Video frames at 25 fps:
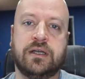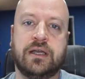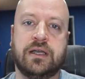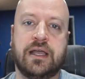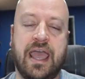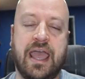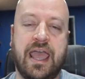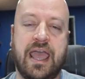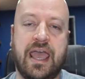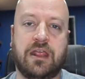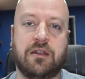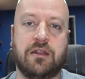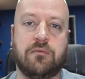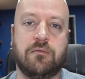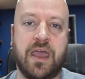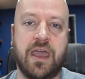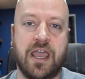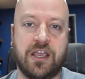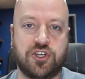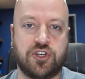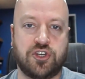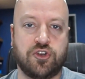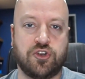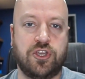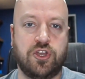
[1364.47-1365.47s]
And make
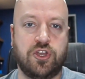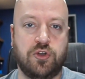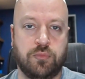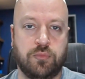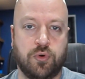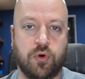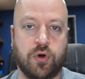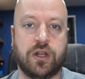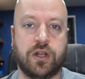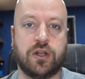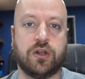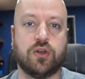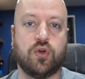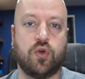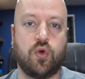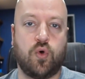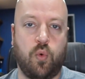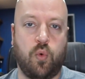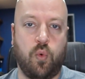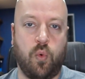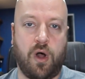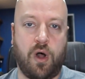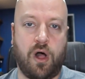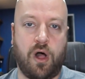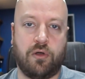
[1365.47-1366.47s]
sure you put
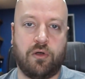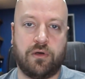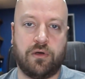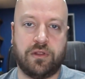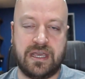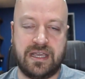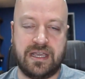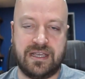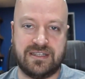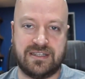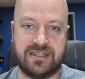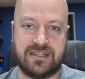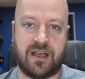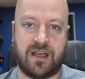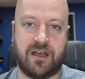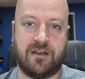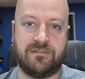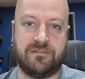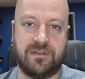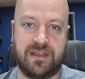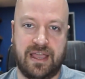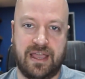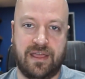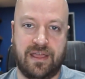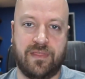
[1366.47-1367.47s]
quality stuff
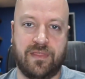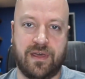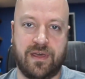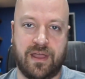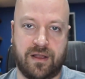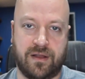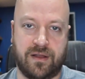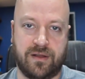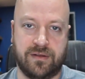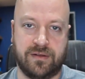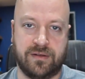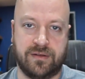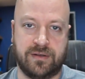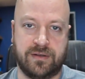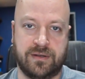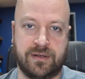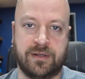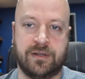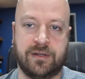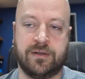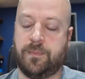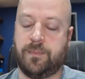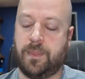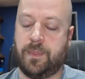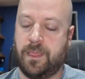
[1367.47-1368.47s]
in there.
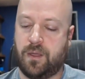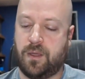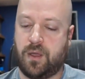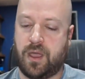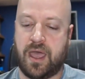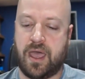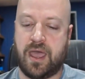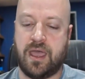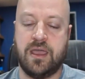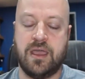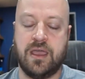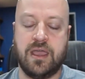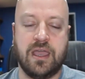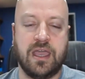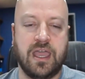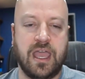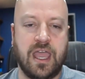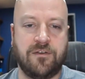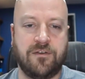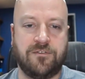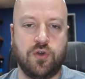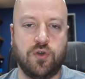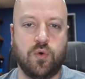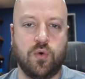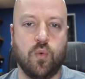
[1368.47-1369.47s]
Okay?
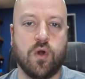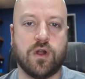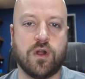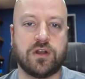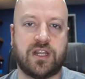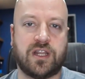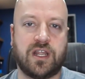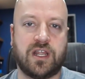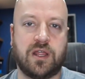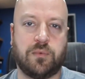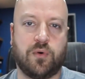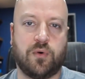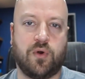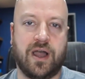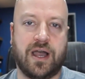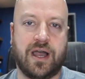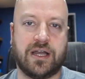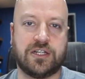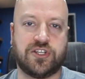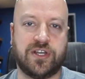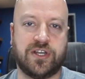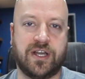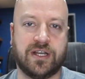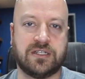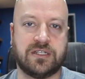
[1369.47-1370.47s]
If you worked on a
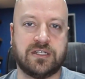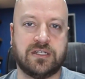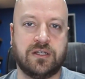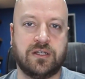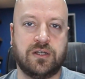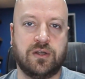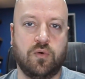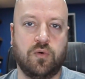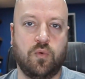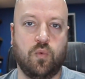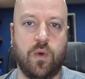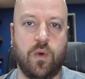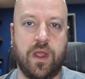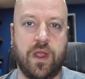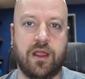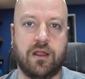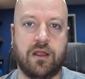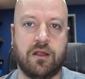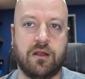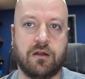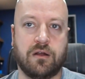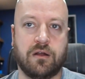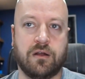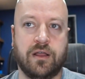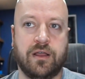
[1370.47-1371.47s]
project
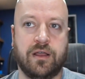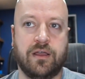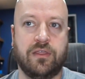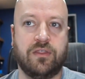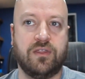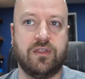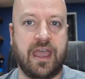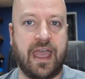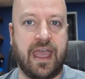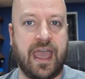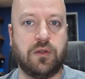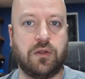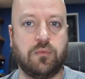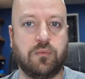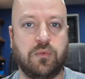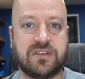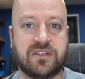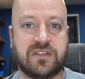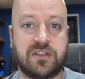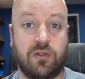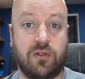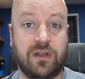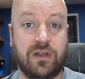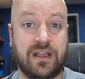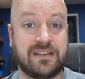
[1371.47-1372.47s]
where the end
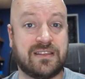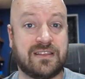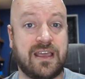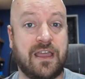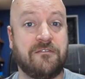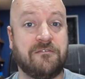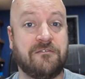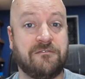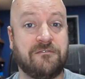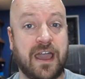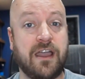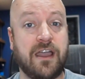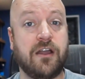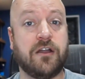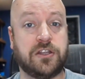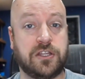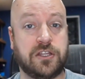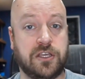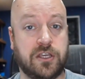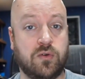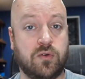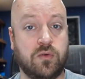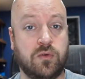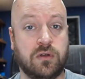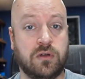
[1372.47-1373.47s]
result is they fired
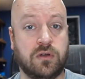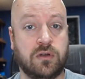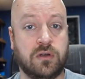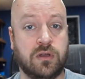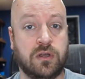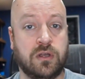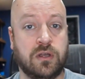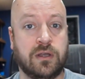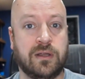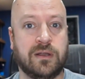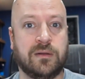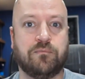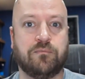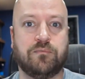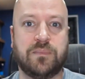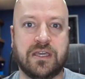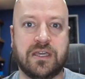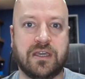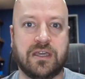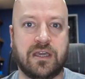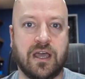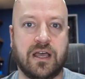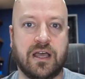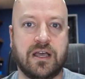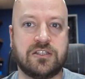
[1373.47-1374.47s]
you
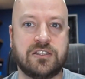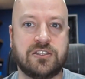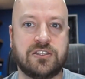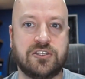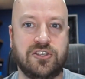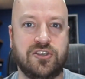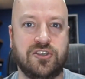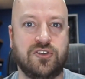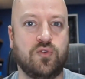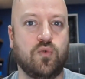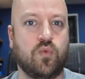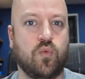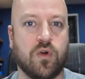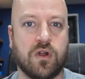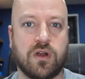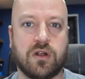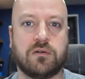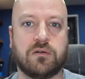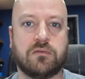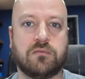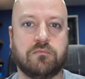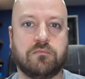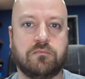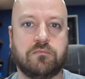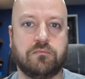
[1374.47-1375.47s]
because you weren't
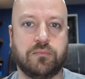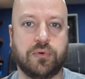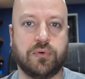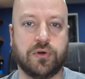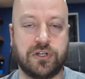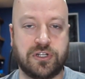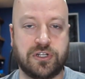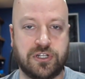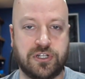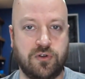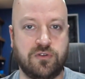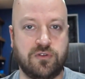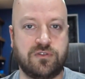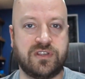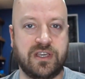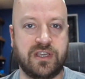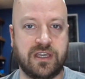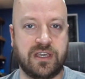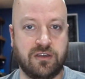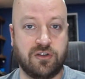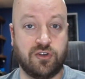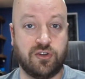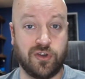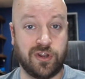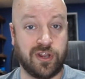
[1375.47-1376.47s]

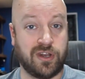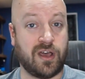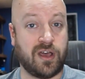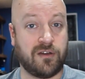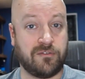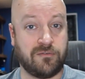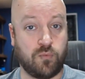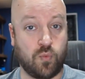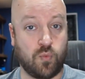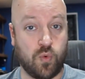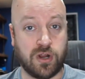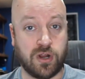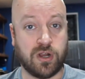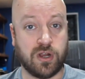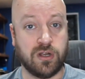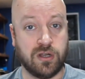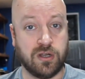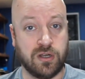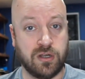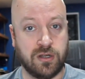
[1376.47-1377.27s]
producing good enough work,